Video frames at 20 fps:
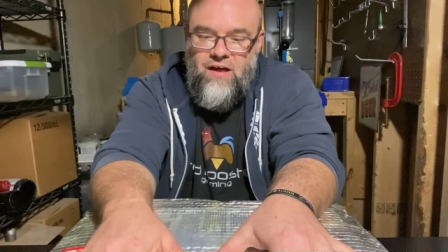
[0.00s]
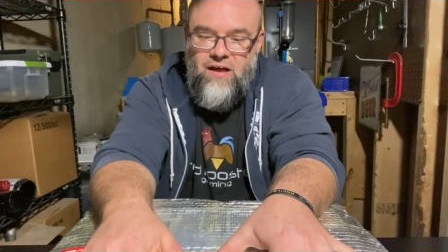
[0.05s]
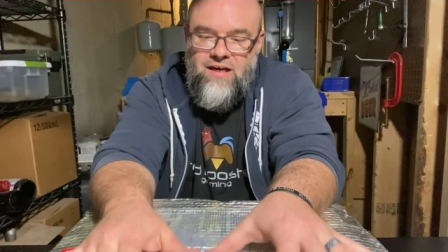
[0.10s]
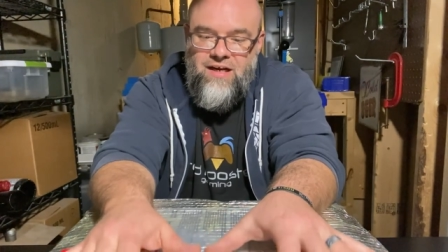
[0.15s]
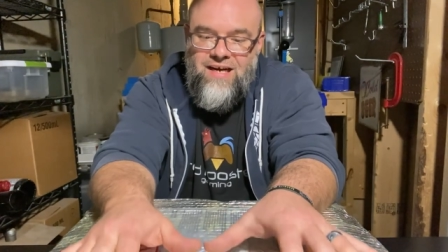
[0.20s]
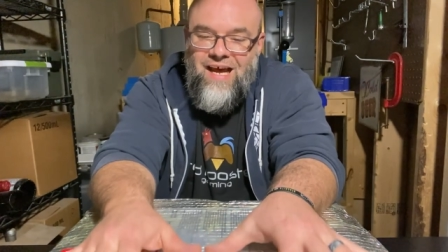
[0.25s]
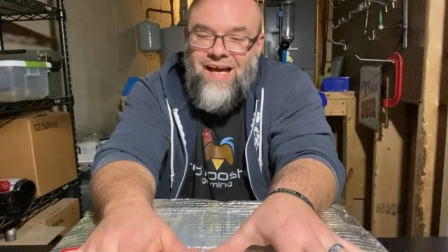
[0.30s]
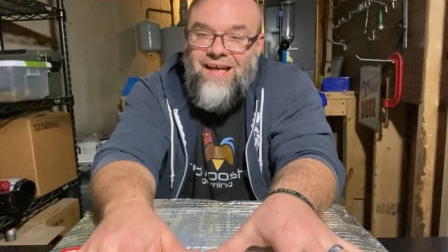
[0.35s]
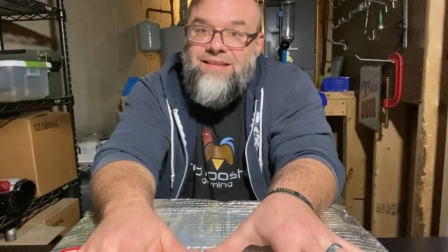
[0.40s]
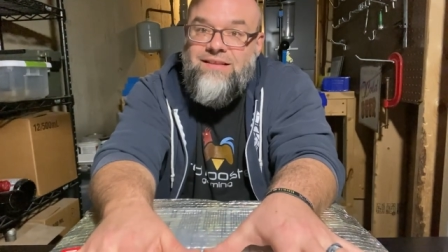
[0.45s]
a
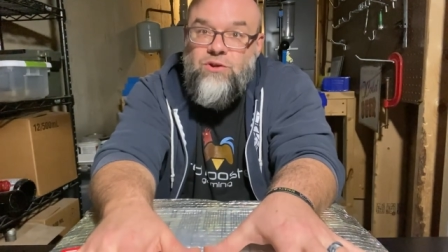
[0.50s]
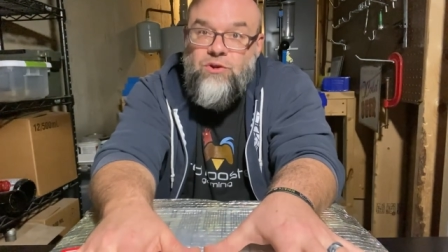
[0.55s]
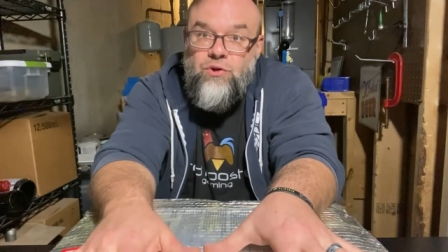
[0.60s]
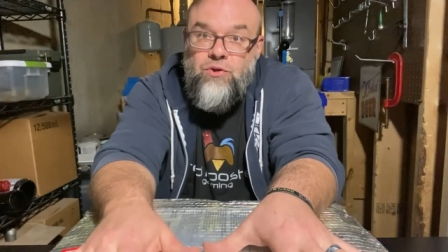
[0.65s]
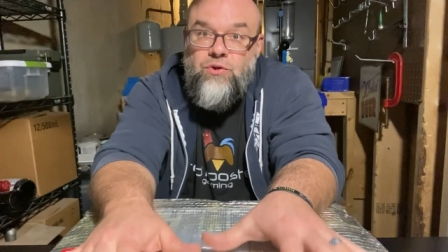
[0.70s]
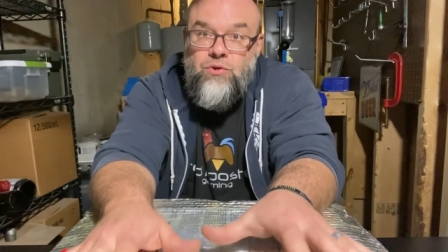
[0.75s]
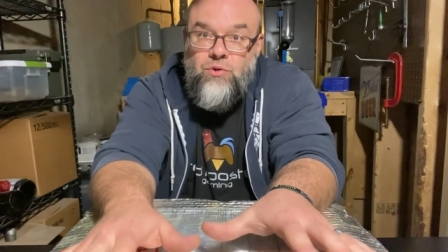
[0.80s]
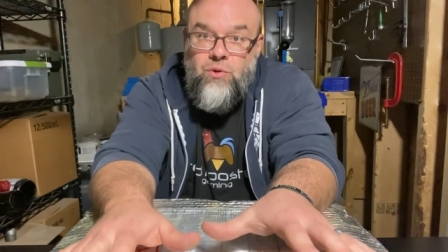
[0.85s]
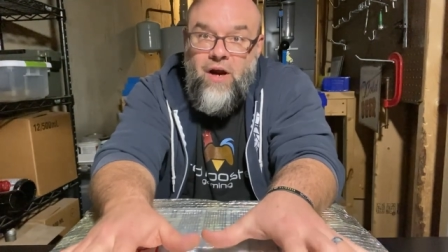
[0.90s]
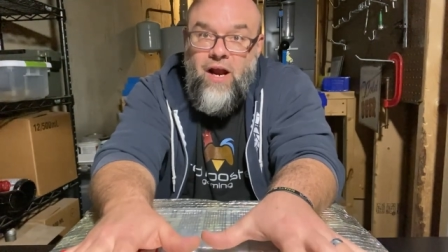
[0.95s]
nicer
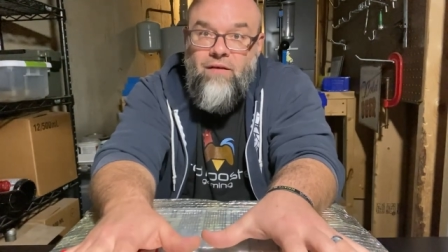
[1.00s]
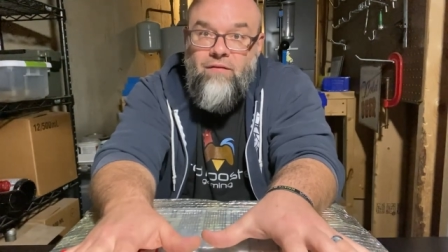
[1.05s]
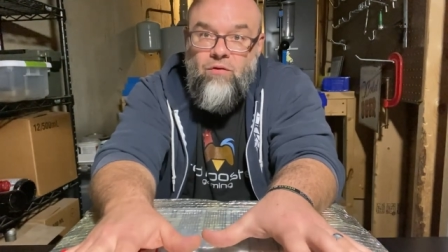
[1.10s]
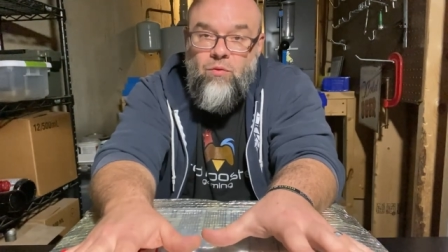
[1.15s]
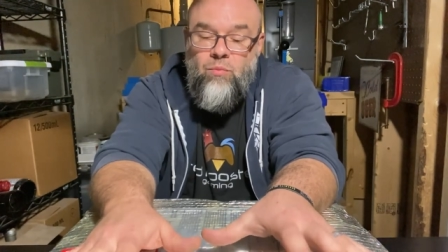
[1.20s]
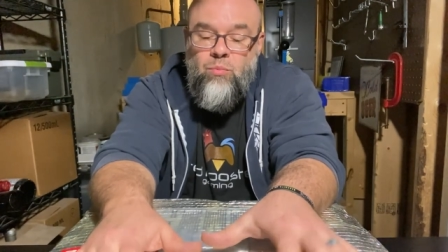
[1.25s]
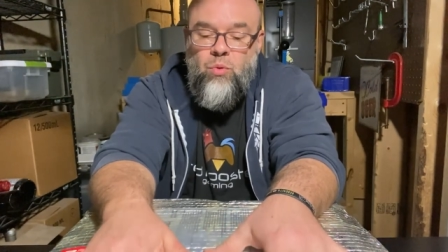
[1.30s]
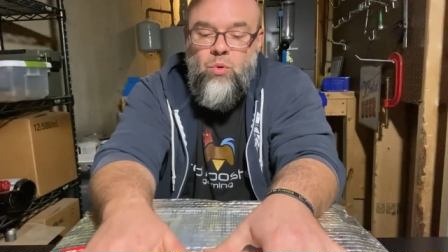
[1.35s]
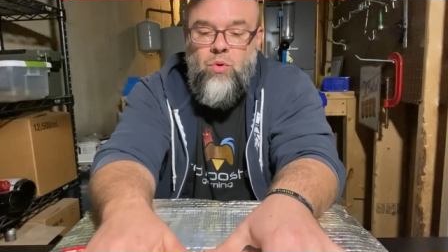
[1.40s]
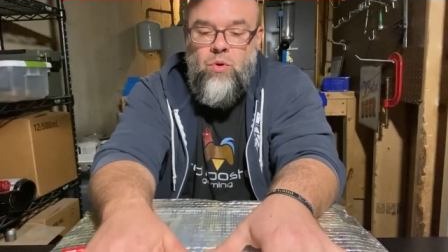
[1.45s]
travel
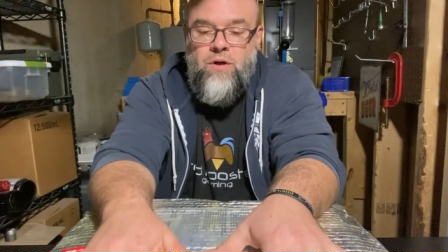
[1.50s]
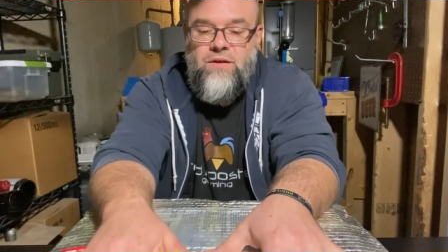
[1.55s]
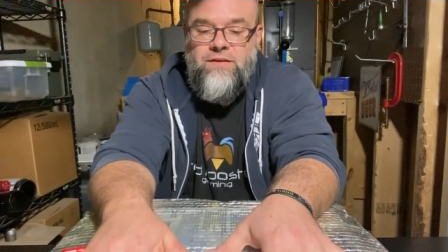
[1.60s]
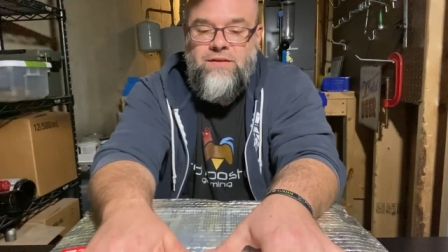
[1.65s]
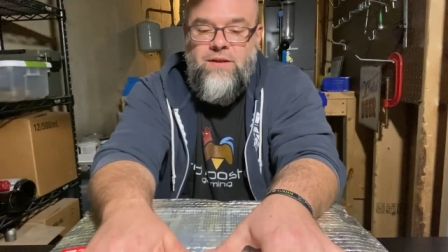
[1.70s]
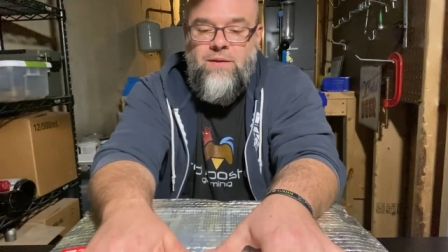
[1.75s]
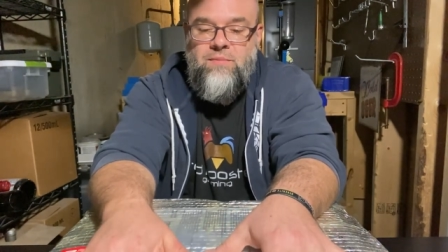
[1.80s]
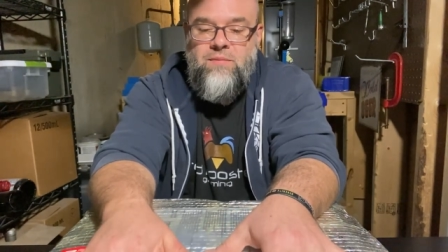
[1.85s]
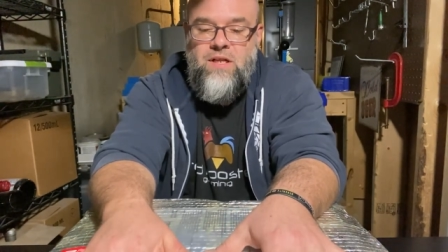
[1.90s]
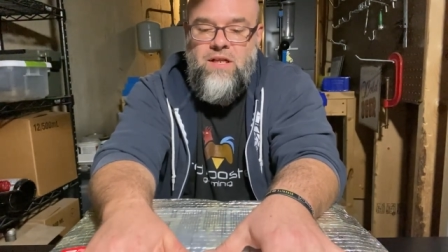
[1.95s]
board,
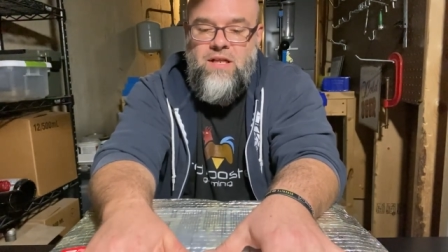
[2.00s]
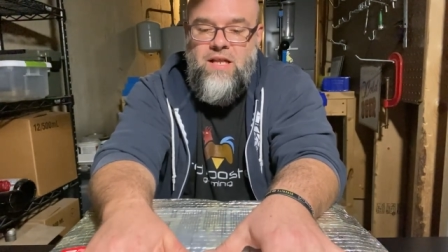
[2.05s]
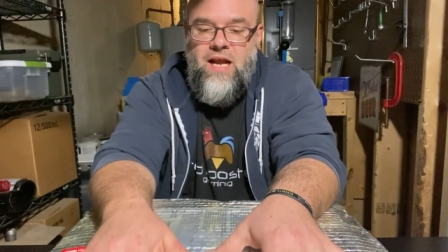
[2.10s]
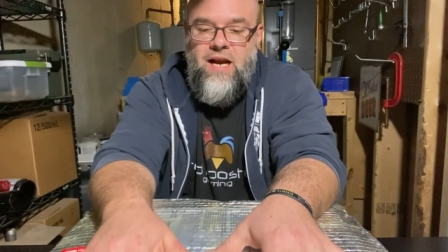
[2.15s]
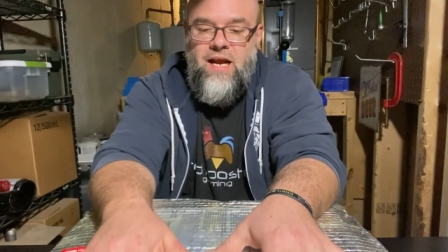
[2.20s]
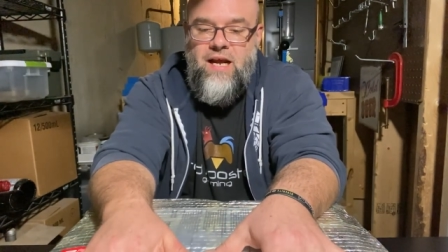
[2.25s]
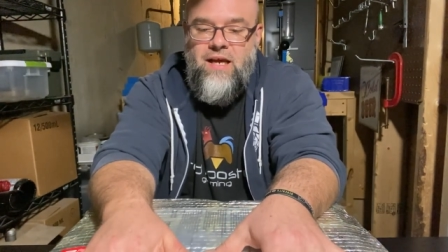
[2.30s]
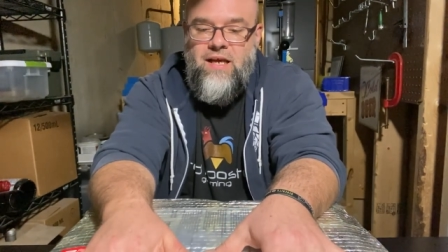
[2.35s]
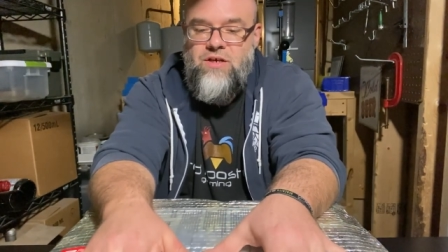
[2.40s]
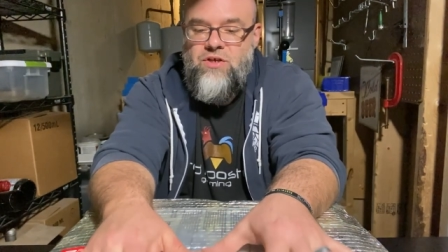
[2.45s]
something that
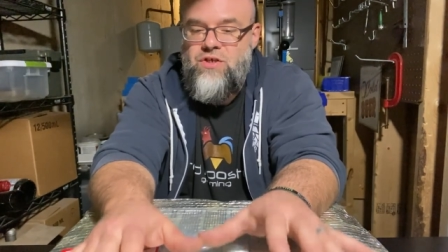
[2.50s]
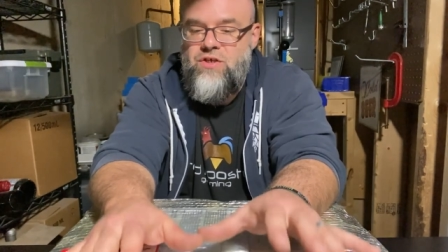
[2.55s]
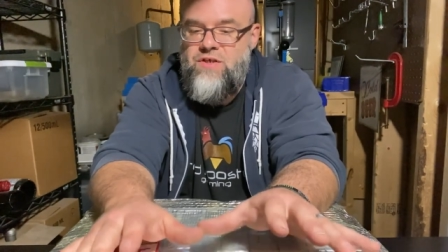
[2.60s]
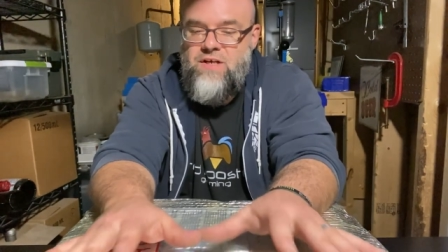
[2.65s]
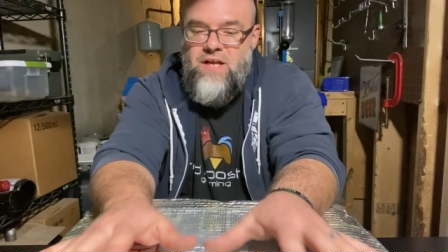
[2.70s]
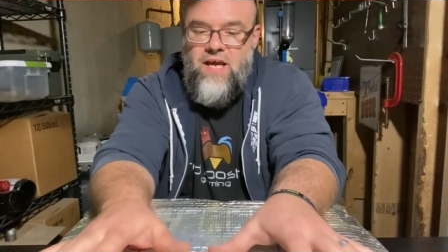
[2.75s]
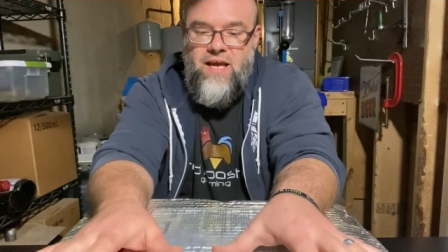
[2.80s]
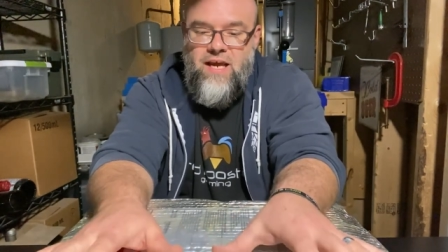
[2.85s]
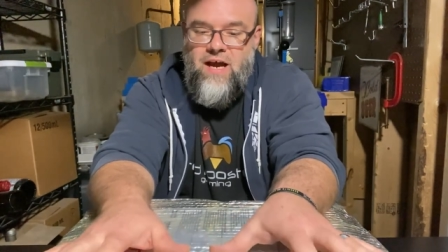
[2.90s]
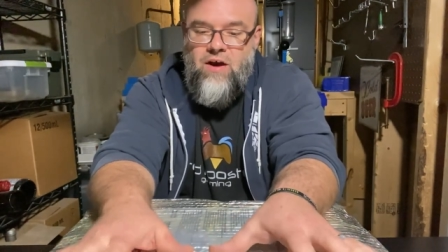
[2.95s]
I can just
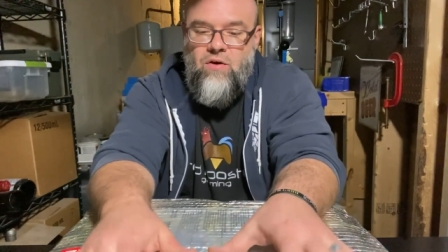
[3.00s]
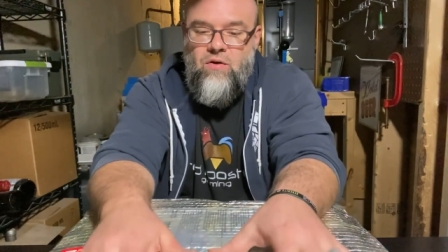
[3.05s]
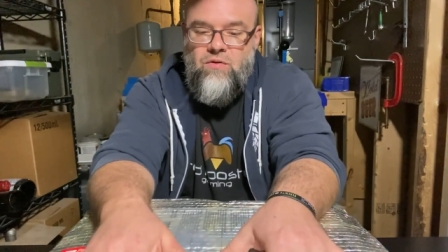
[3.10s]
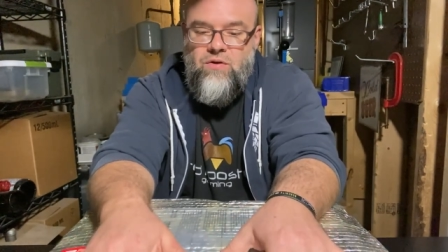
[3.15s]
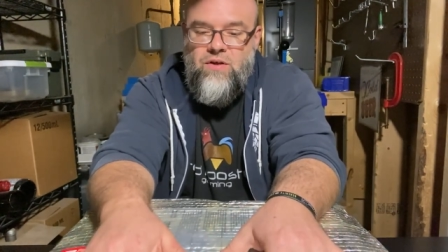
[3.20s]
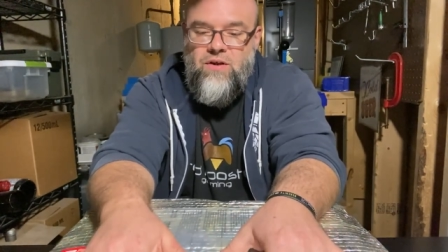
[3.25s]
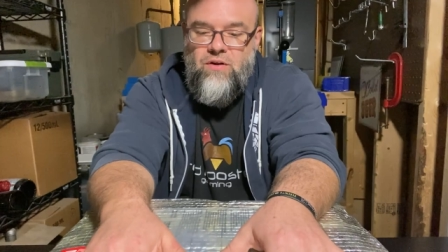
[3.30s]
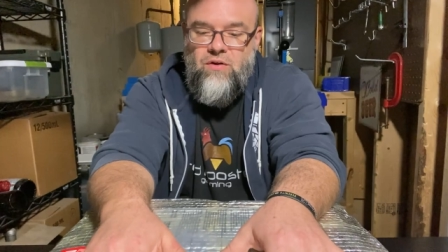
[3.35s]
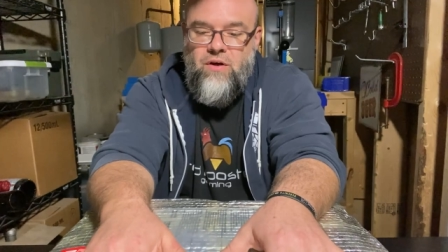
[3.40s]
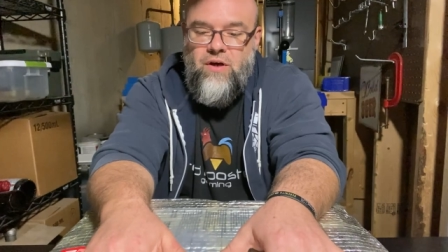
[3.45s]
take out
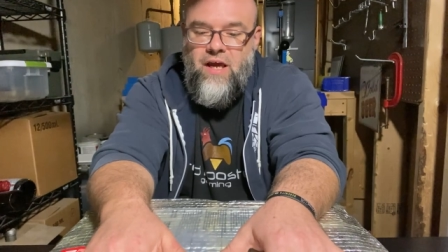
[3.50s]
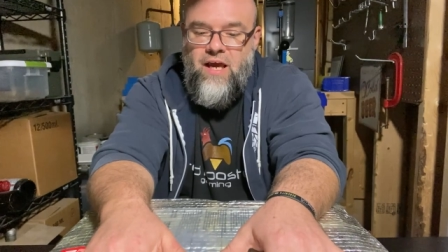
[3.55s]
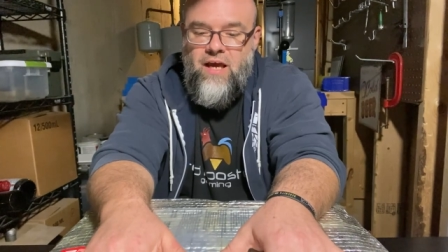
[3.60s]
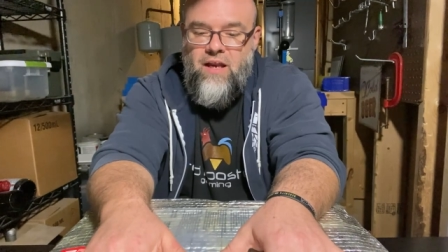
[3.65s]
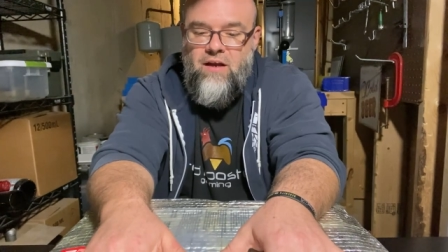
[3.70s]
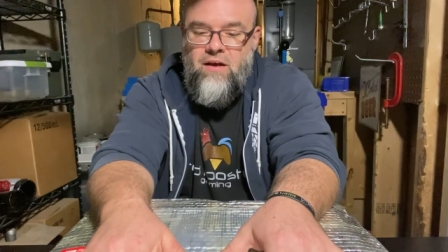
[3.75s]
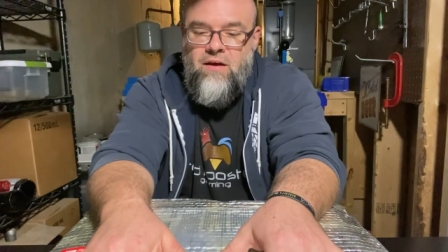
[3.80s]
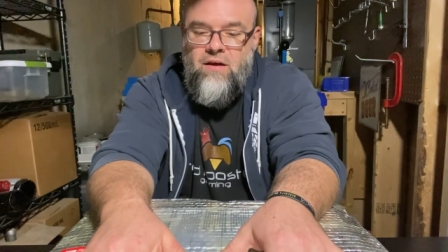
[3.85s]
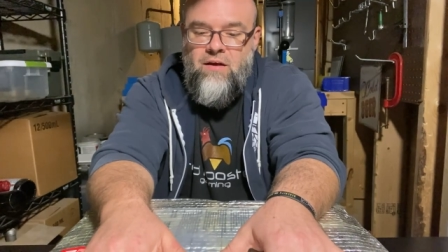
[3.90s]
to look at